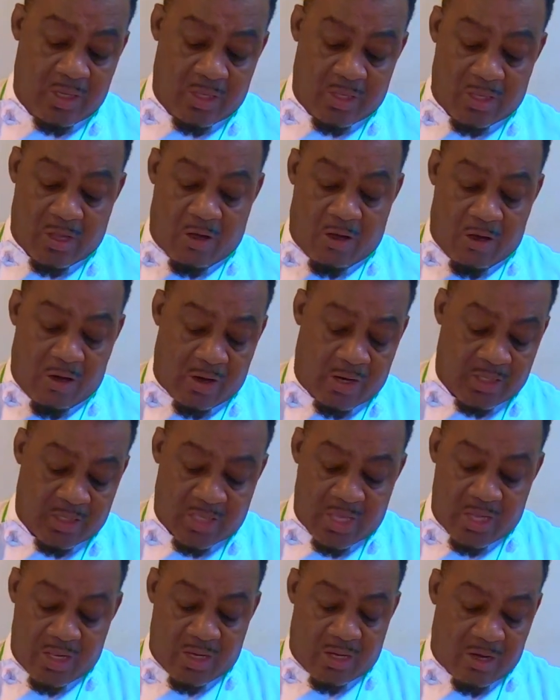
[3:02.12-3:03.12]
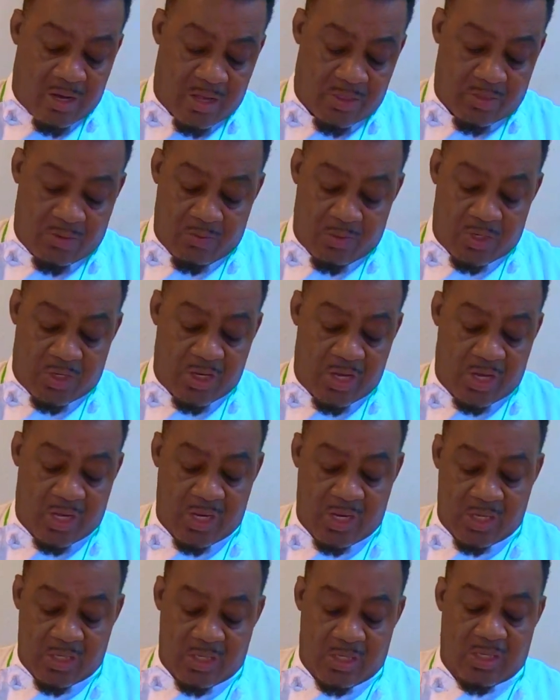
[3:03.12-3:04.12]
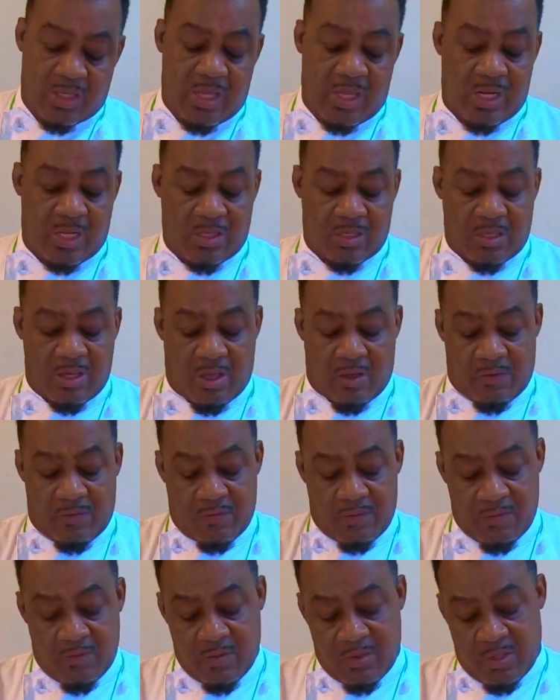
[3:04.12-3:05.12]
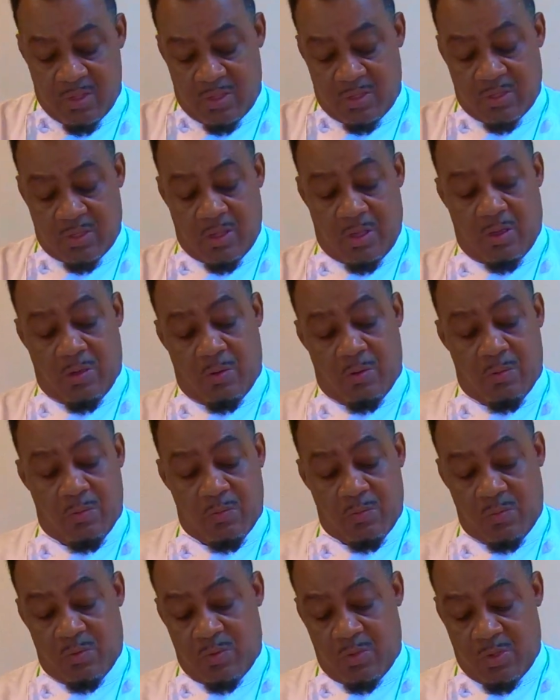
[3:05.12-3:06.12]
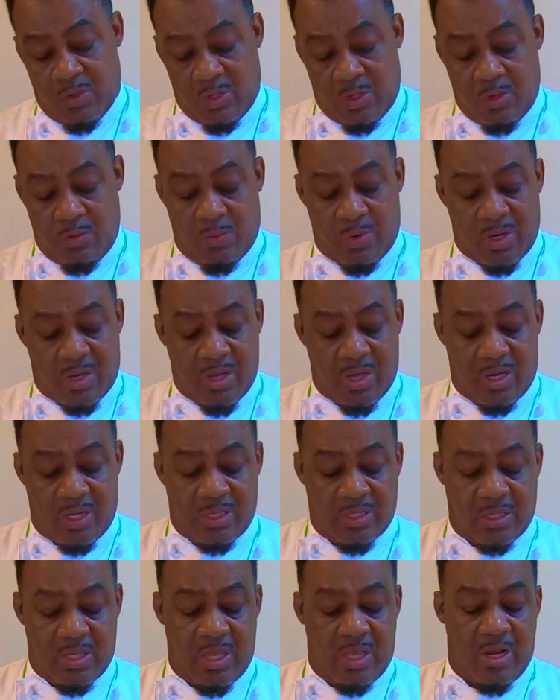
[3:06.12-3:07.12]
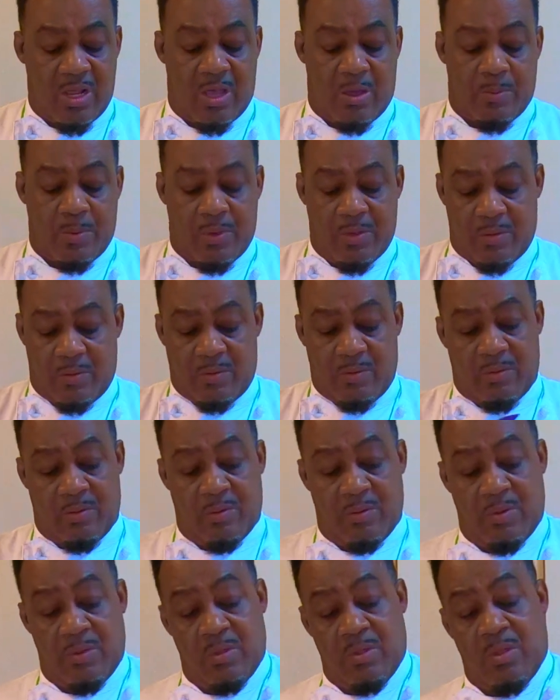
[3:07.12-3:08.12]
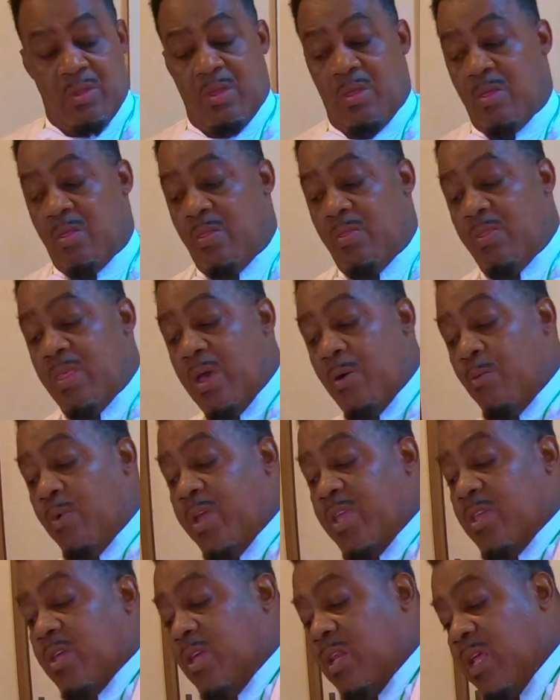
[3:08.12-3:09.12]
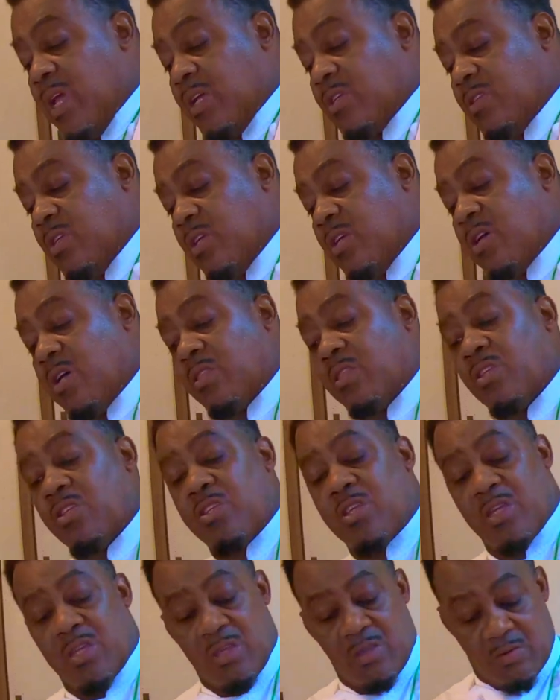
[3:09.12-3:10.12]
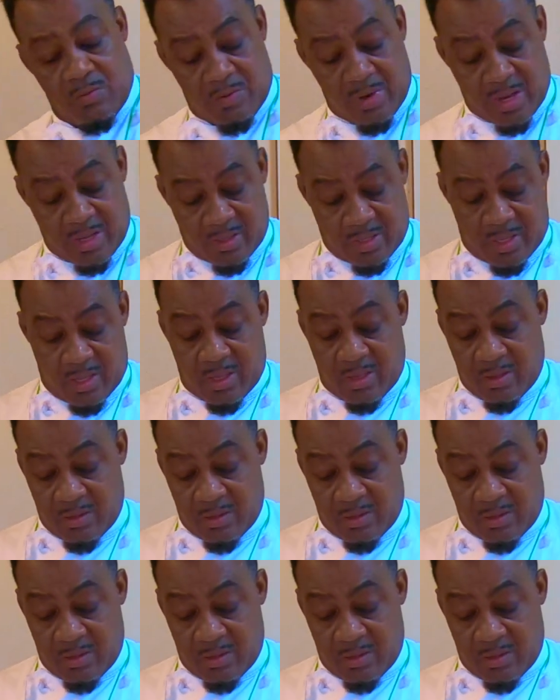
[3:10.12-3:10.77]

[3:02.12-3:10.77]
the hardest thing to cut through the chicken is the skin itself. So you want to cut it skin up. That way you can actually cut the chicken correctly.